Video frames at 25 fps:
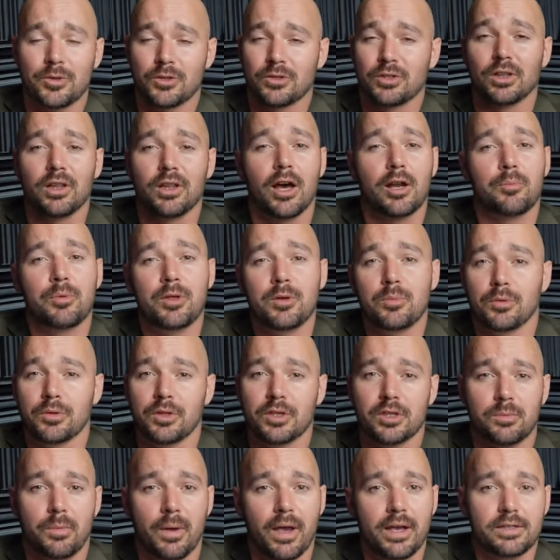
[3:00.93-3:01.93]
There's a lot of people in
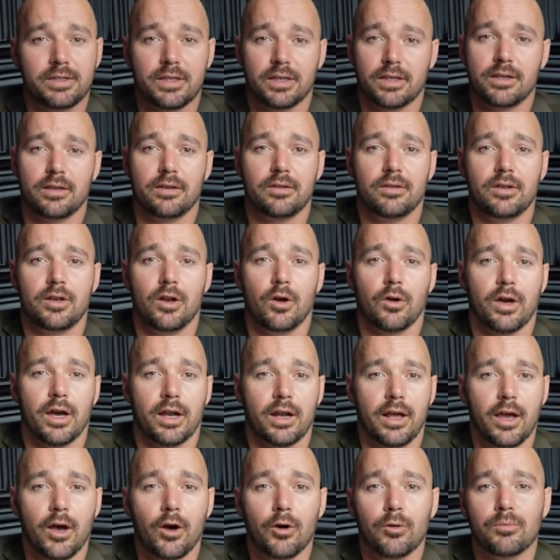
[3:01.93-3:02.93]
the space that can, you know,
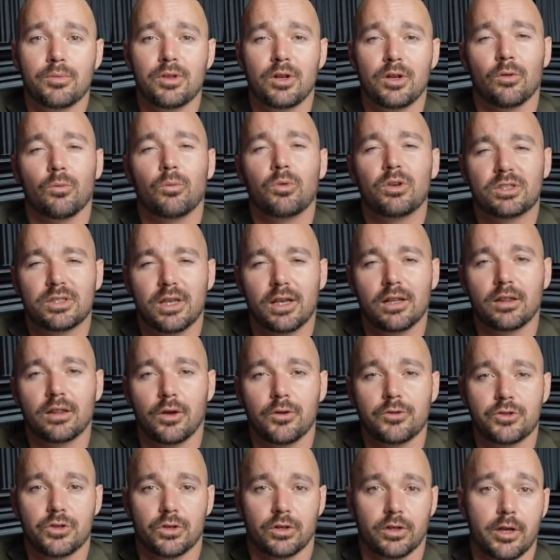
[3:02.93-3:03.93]
kind of help. You know, we say
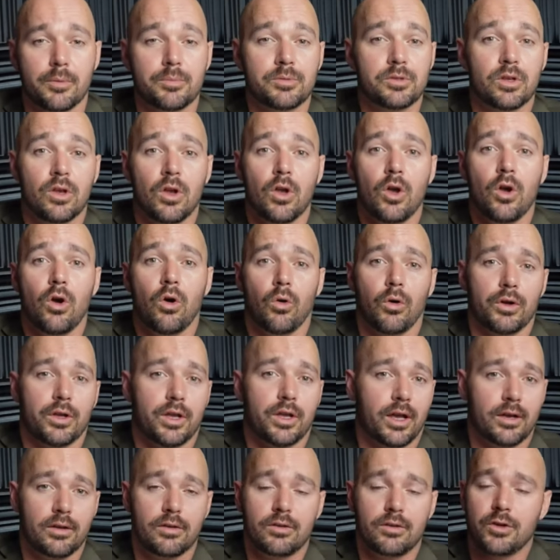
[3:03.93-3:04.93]
load your lips, or
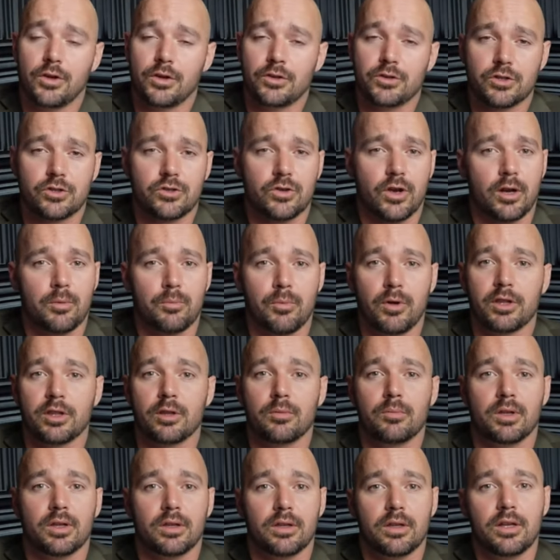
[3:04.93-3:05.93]
again, you can just try to bring
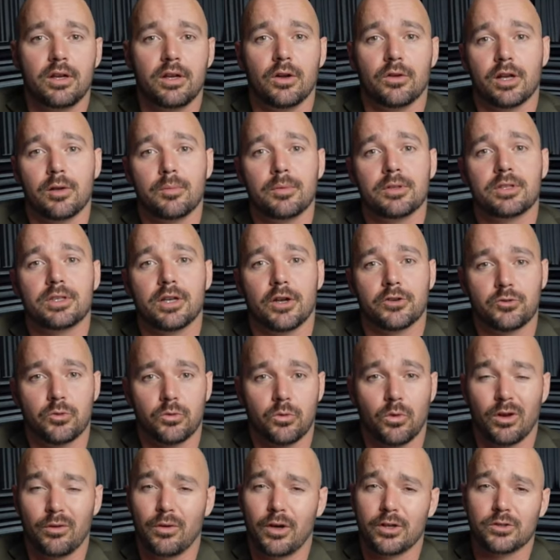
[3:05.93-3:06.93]
them and You know, get them in touch with
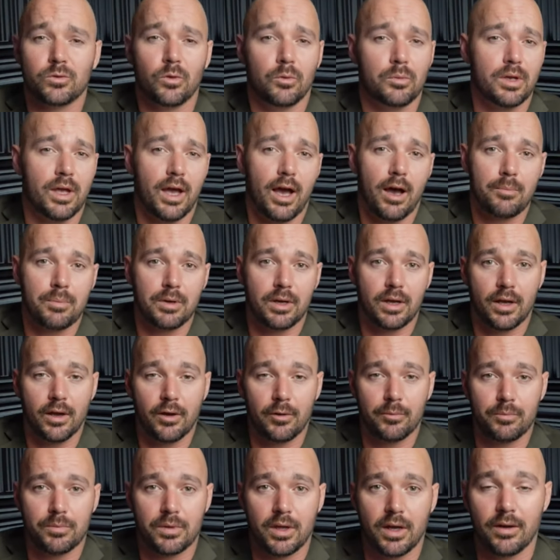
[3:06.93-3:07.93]
one of us. We'll be happy to
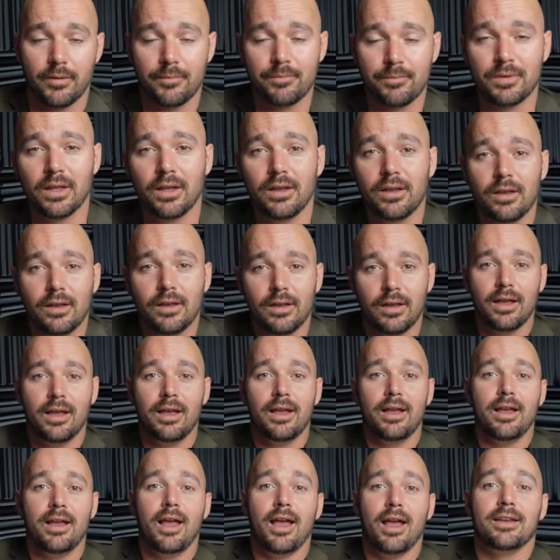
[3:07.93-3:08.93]
help there.
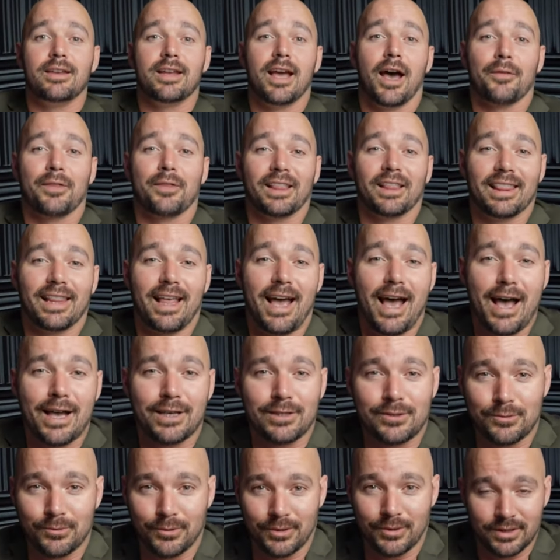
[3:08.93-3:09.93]
Now the
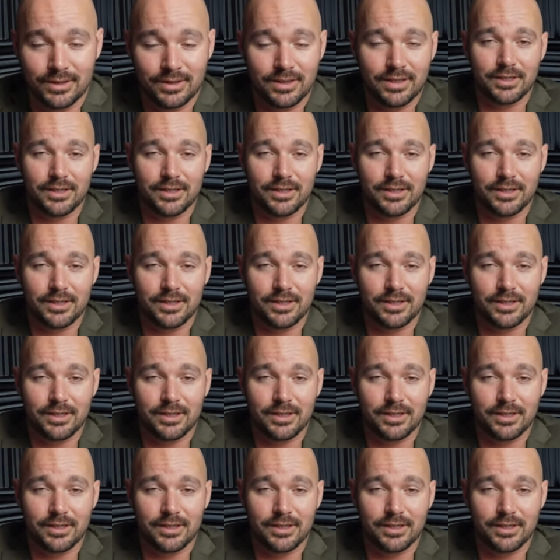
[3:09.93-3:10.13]
last one.